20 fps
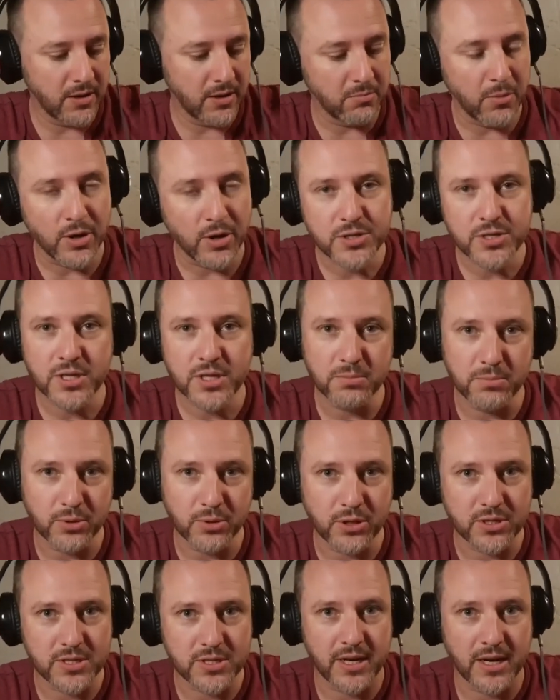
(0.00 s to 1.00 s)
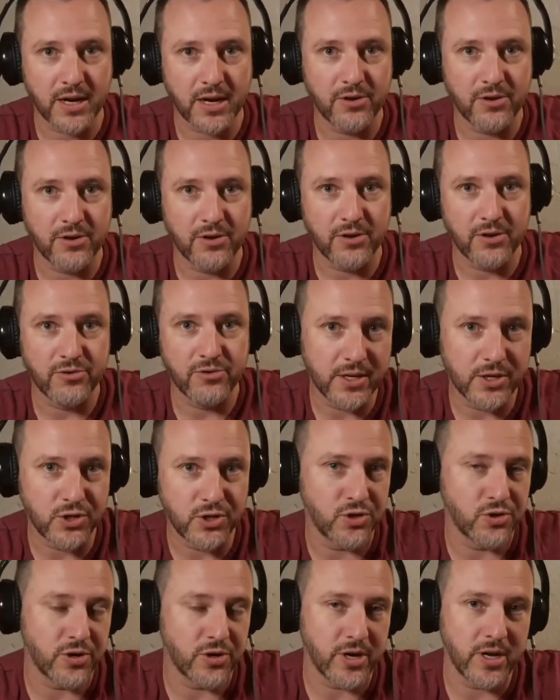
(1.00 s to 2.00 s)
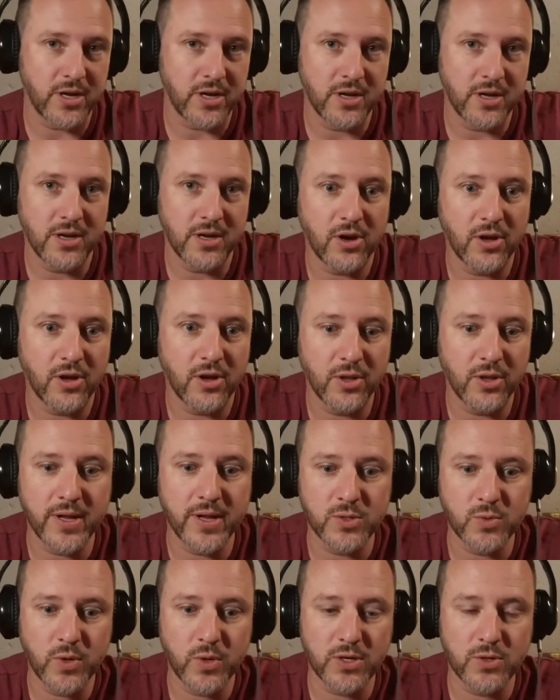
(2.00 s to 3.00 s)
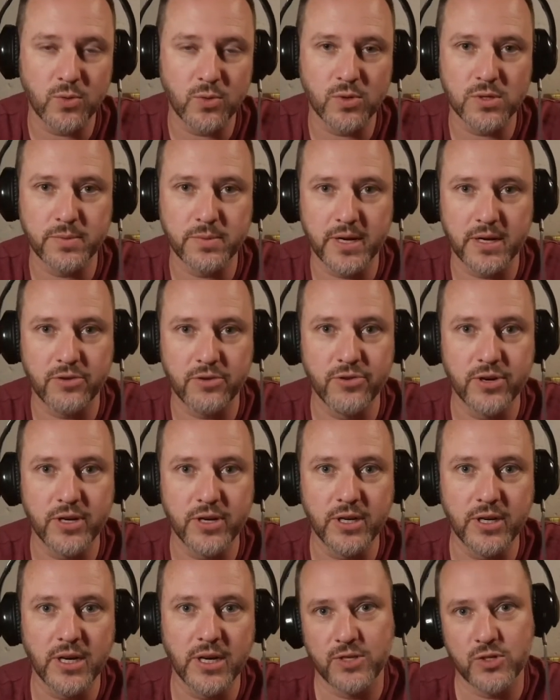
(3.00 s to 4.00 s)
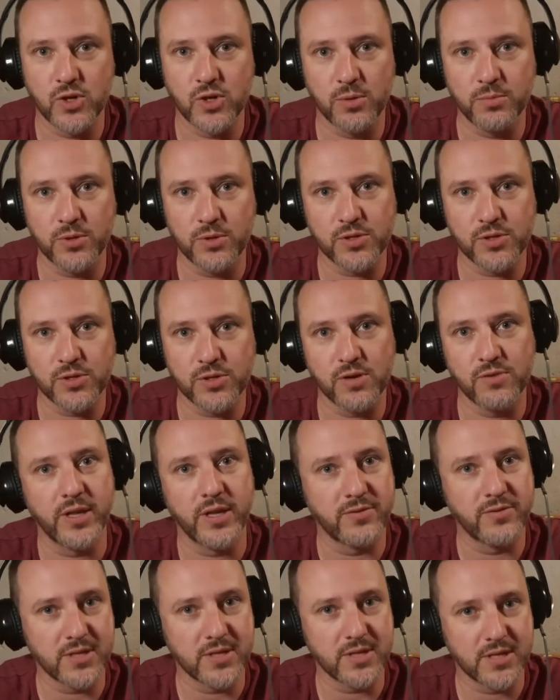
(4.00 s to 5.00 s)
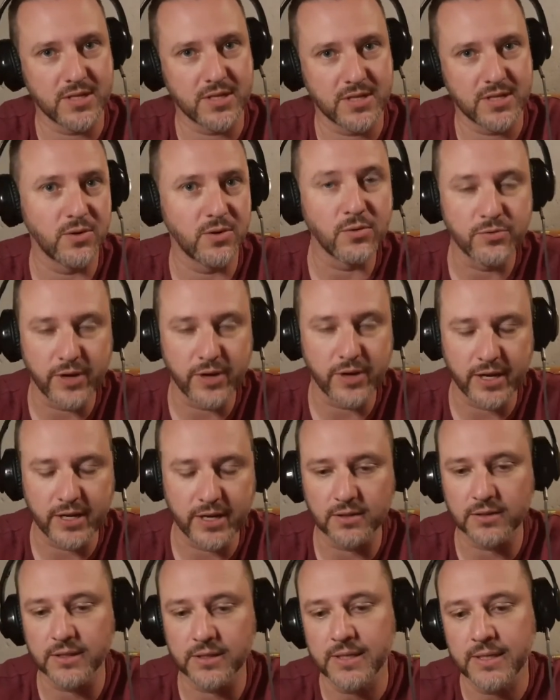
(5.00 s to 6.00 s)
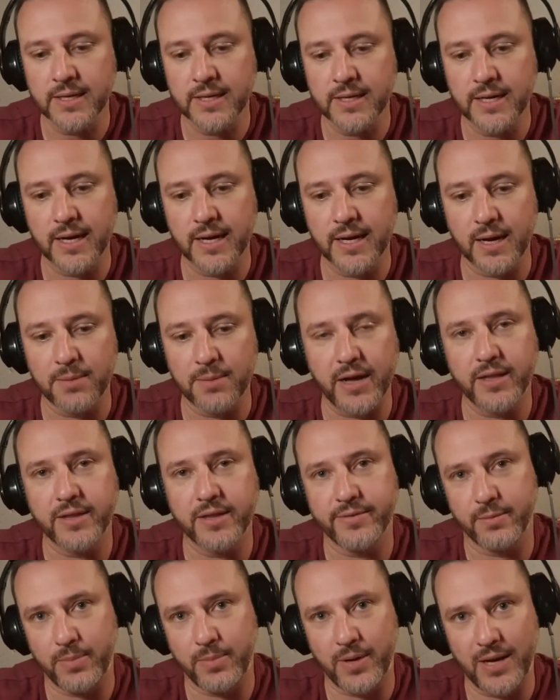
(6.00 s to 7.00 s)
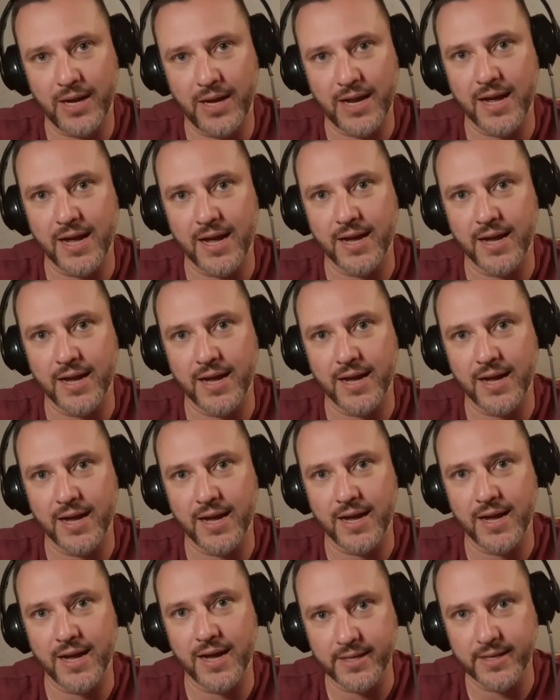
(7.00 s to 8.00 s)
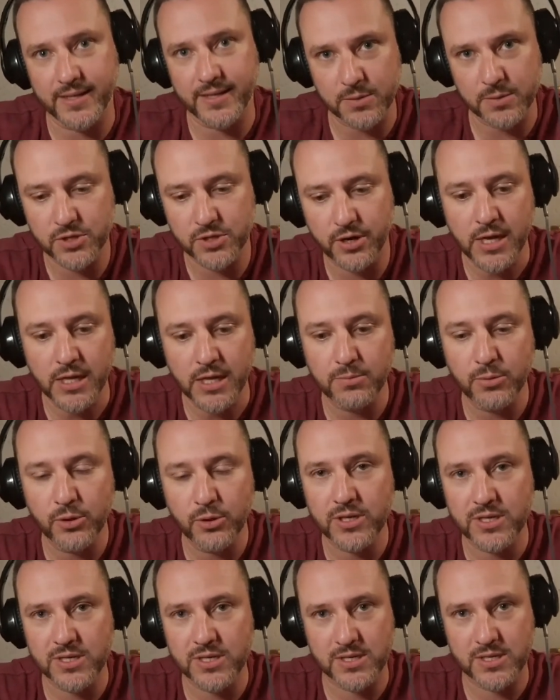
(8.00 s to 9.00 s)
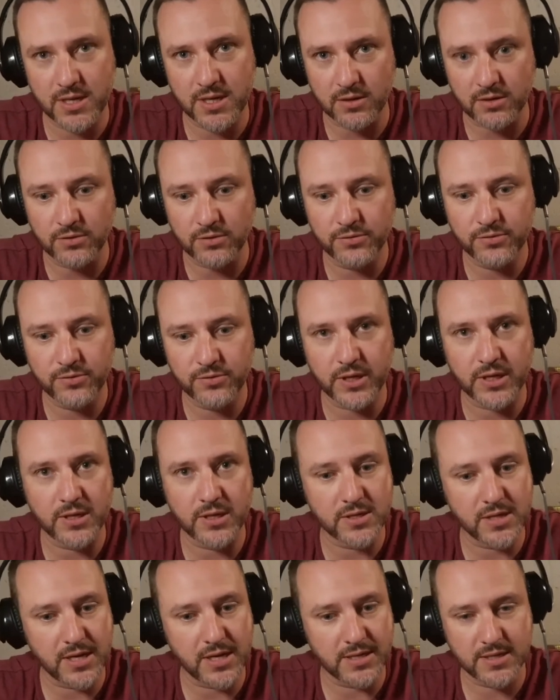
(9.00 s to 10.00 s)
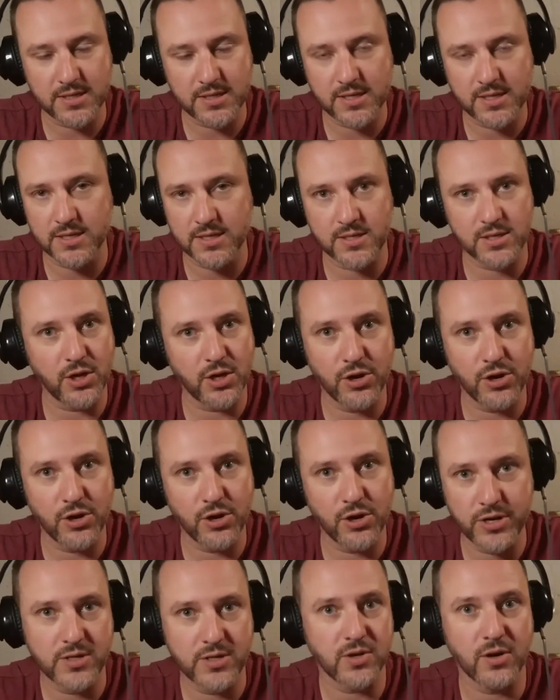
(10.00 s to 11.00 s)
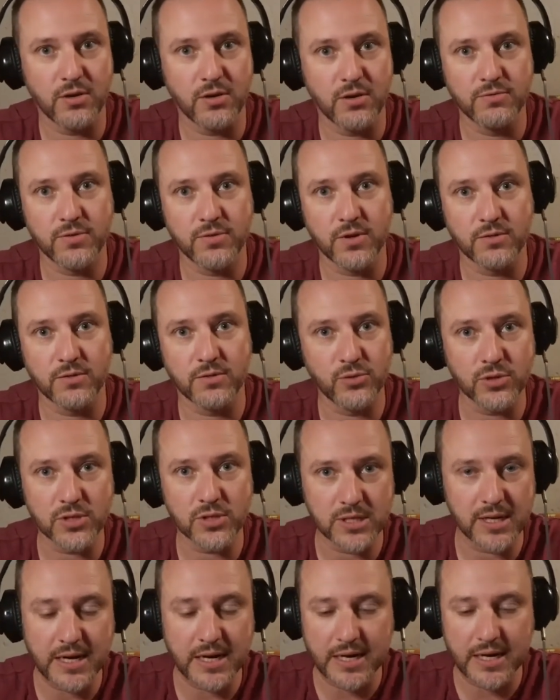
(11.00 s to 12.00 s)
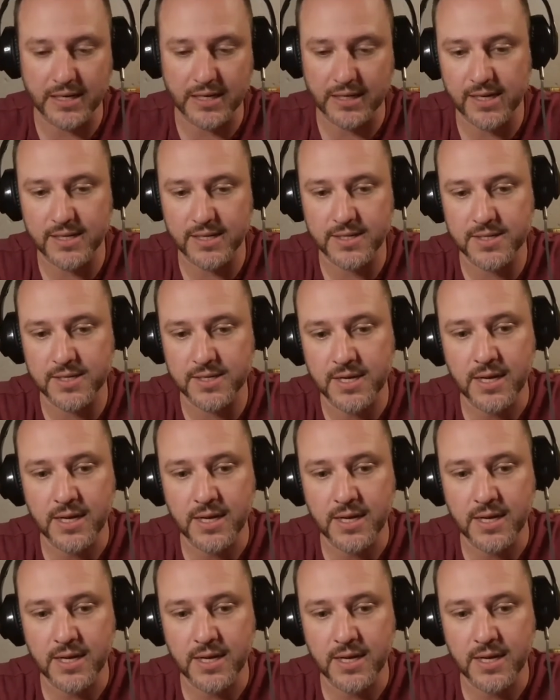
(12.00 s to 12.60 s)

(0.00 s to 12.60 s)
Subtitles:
Most of the books that I really enjoy are the ones where it talks about real life examples of where they've succeeded or failed, and how they've applied these principles. So the book itself is, as it says, it's a codex of rules and guidelines.